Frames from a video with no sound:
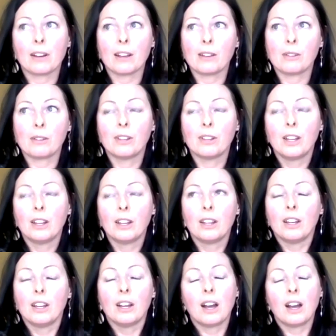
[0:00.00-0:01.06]

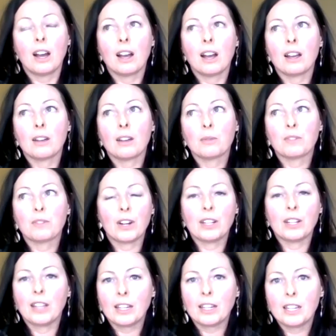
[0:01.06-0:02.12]
I was very
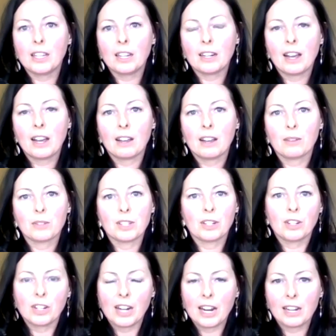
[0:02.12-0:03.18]
lucky, and I was in
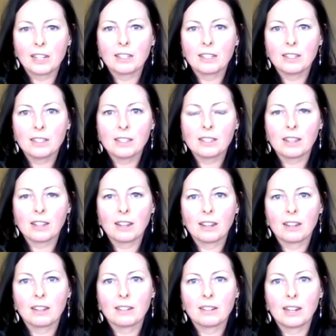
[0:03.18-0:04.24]
good hands.
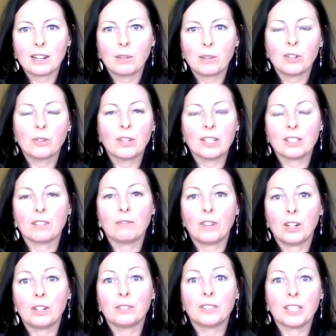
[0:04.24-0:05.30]
And anyone who gets
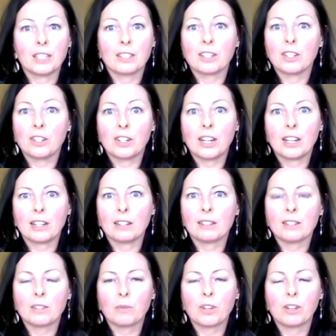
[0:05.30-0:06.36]
involved is in good
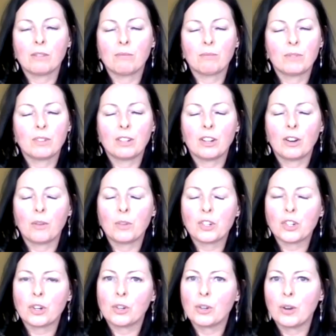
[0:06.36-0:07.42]
hands. We
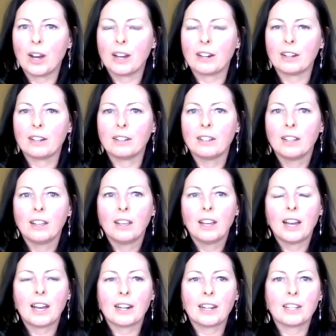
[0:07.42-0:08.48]
show you how
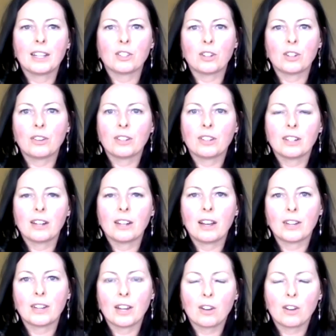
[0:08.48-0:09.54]
to get started and how
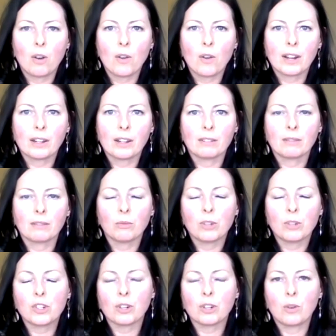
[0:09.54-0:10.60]
to get going and
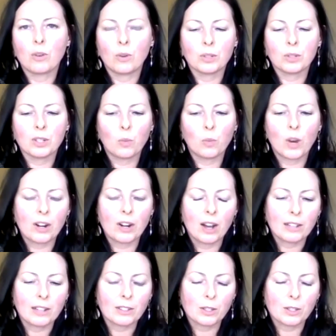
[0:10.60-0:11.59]
reach your goals and whatnot.